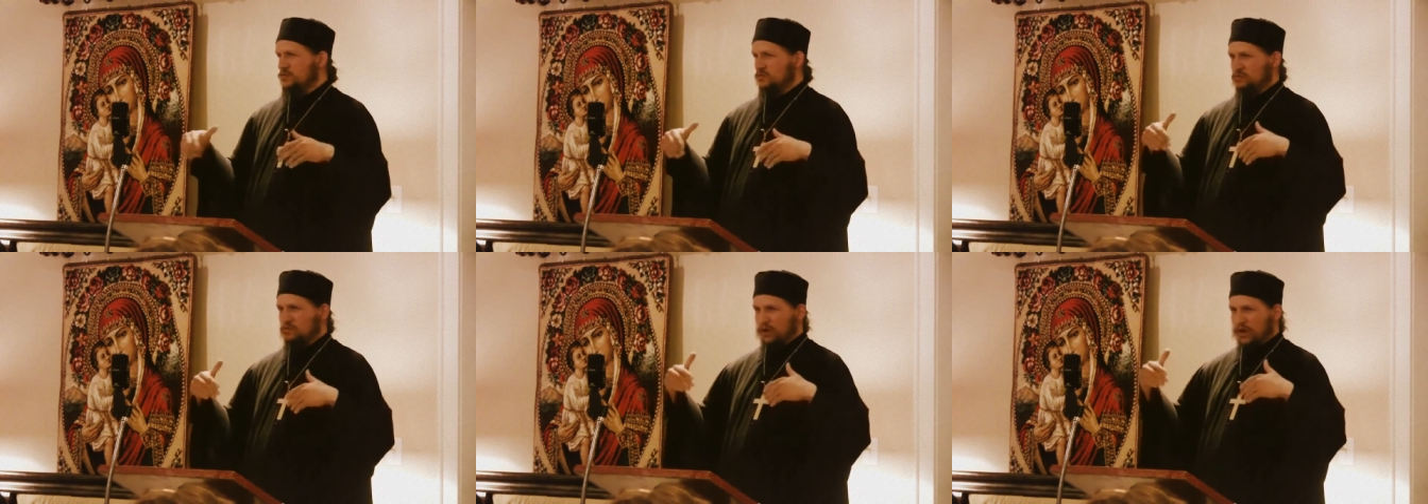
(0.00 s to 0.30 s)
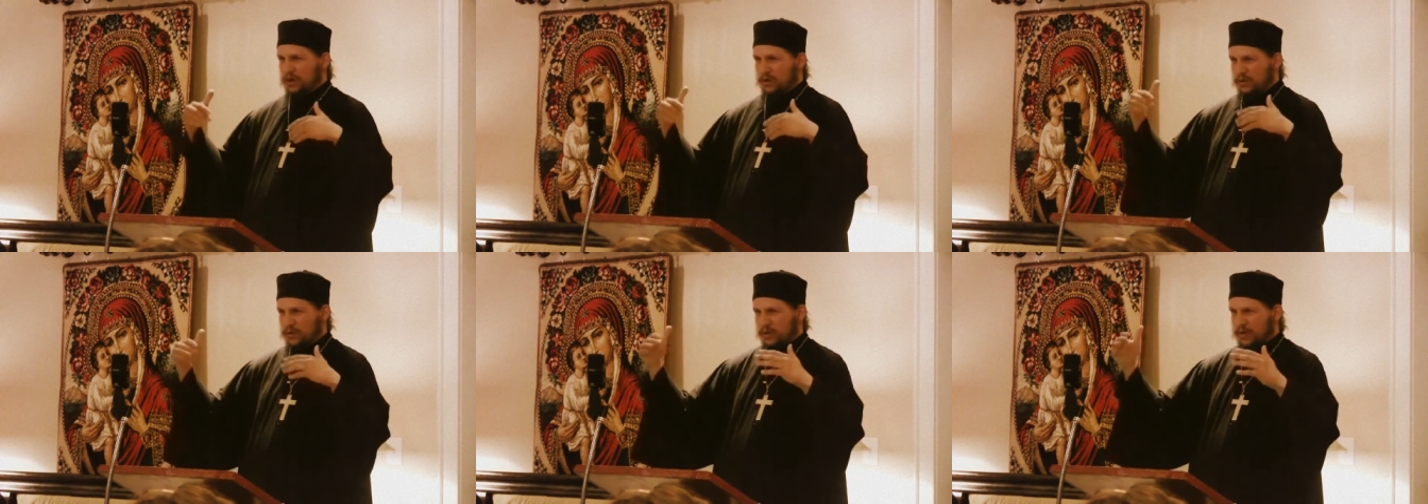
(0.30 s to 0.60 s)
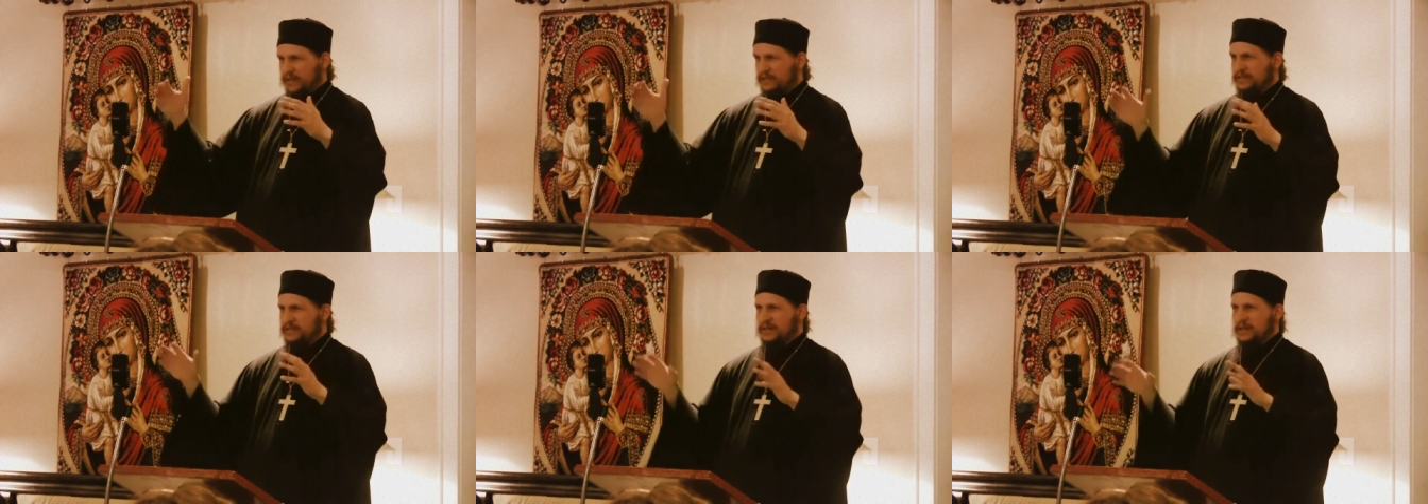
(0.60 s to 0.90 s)
run
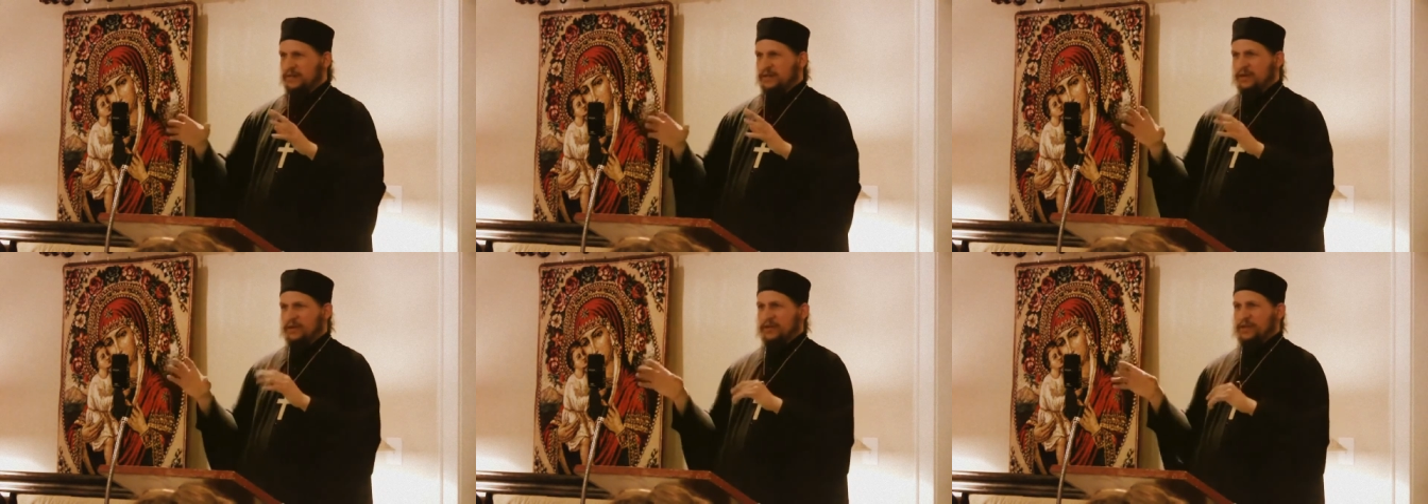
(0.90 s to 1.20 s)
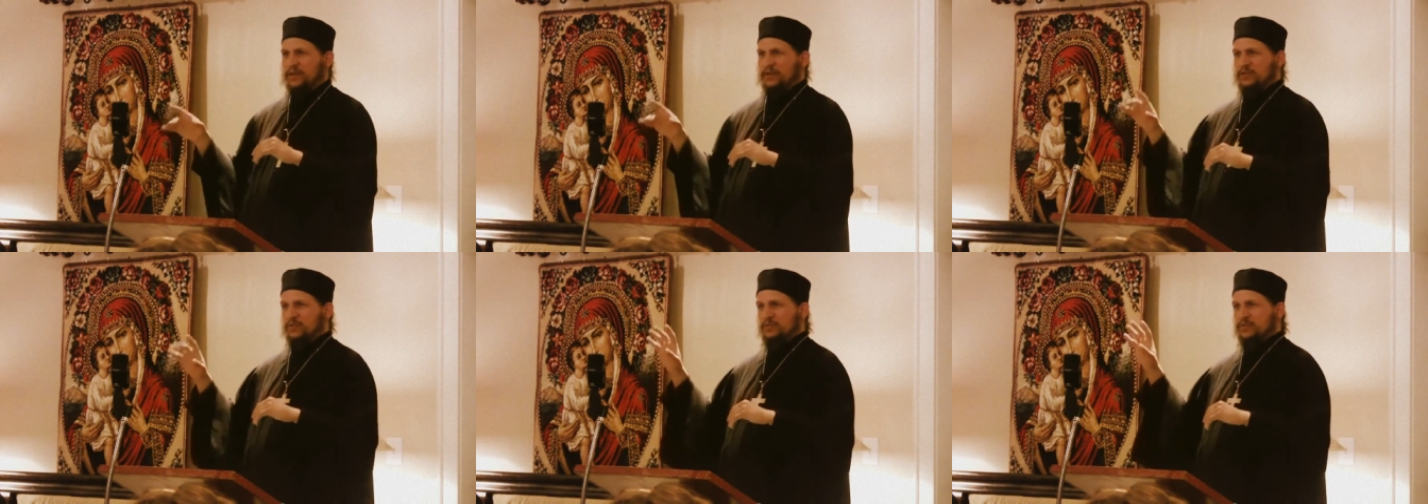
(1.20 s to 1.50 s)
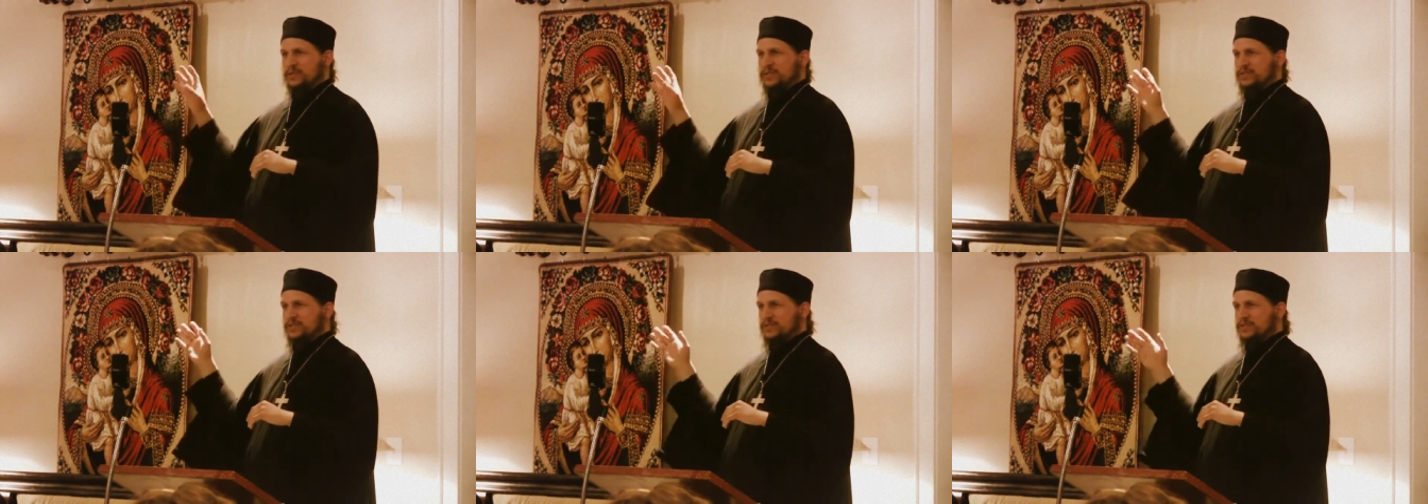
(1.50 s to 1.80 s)
away and say, well, the elder
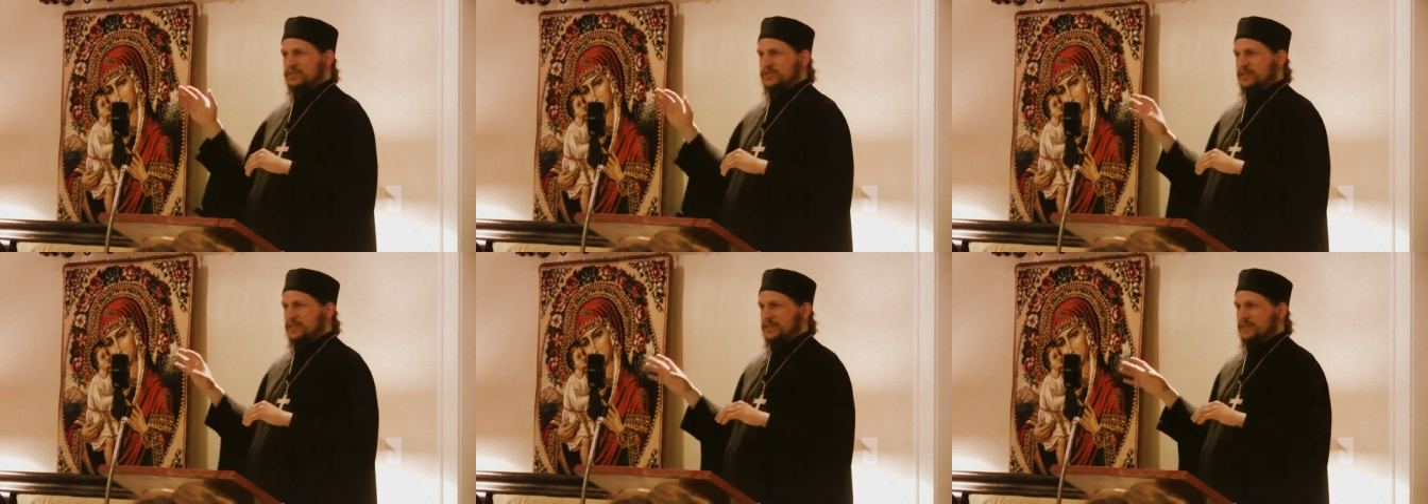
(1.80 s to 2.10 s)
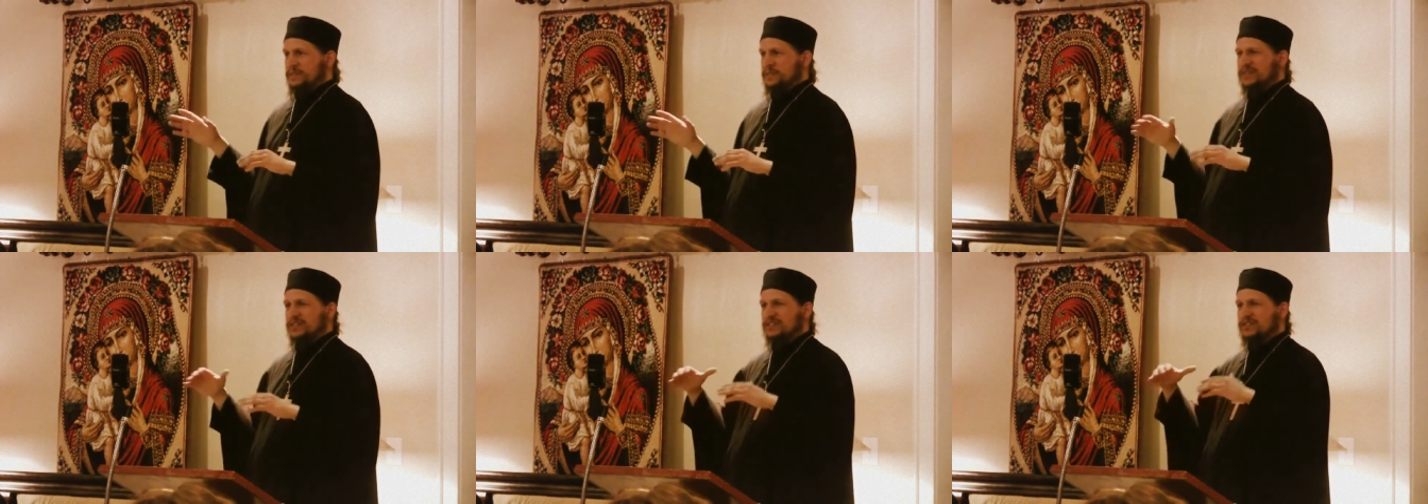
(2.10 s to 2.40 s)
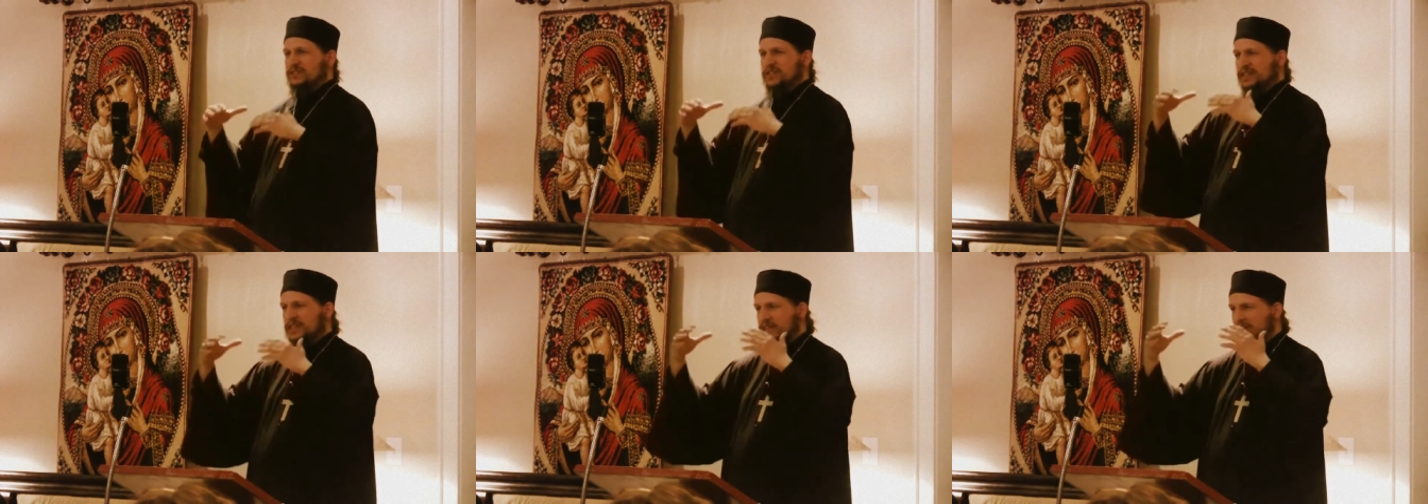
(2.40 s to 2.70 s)
Paisios said that, because
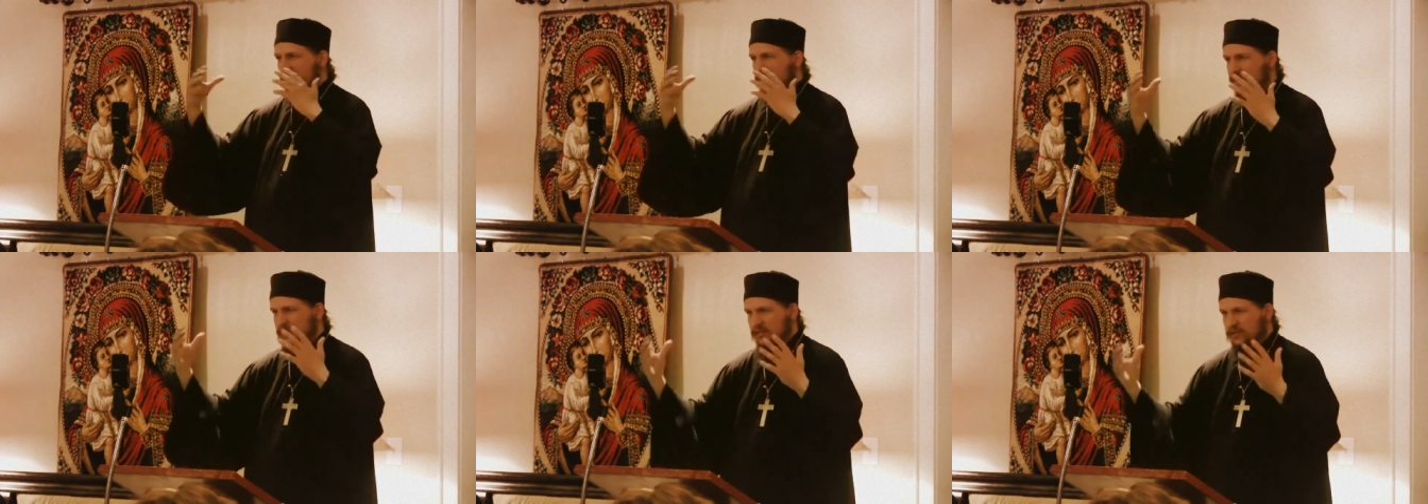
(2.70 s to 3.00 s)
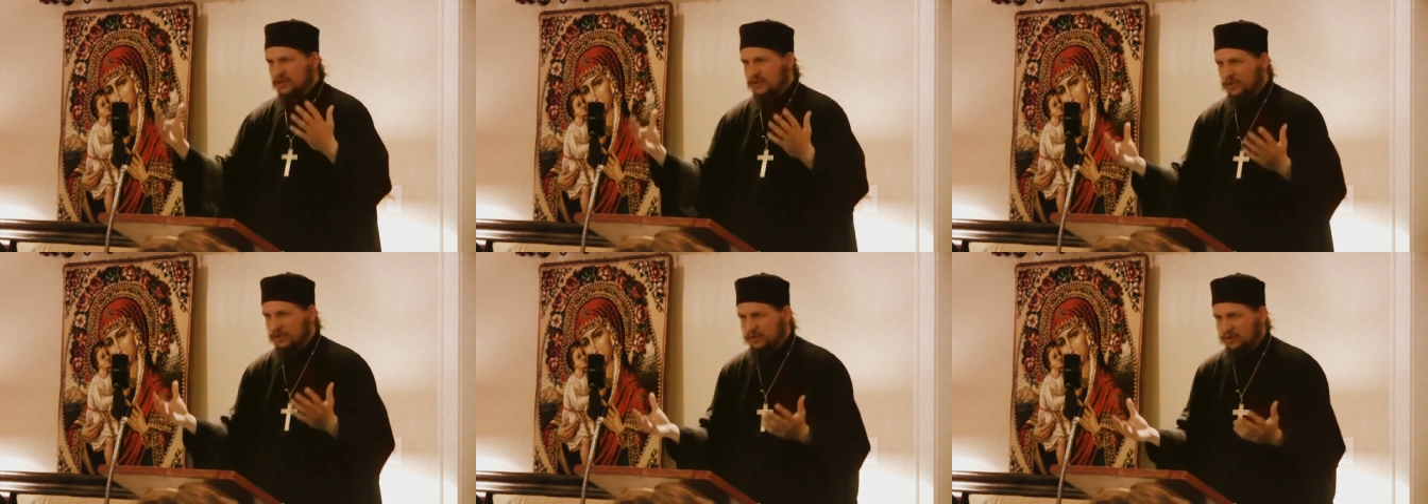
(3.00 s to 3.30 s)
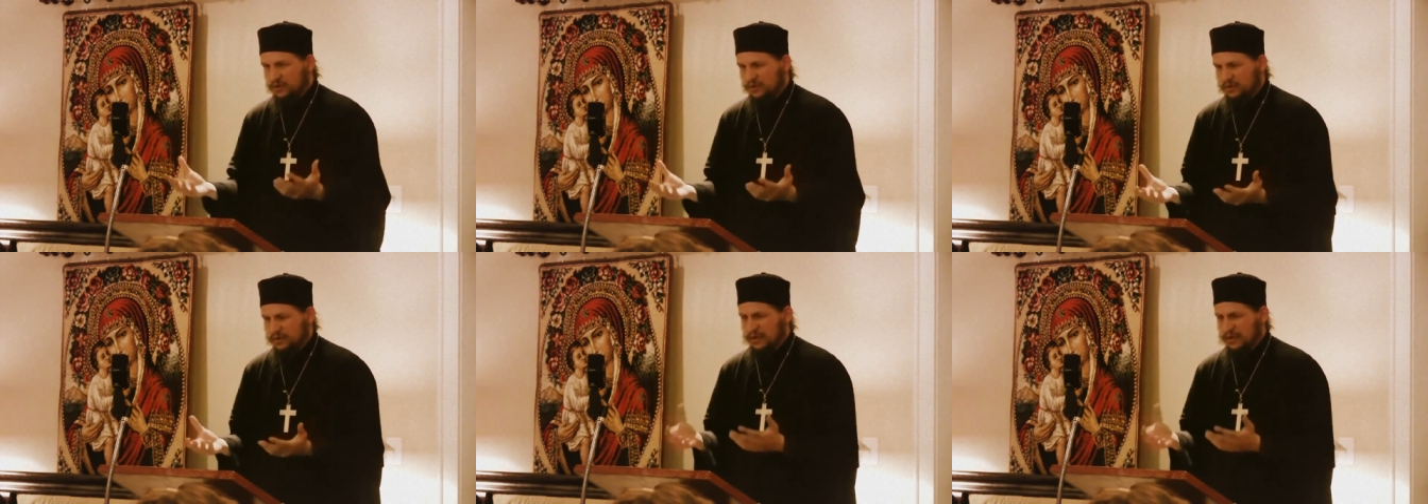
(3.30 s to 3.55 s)
you need to get into the whole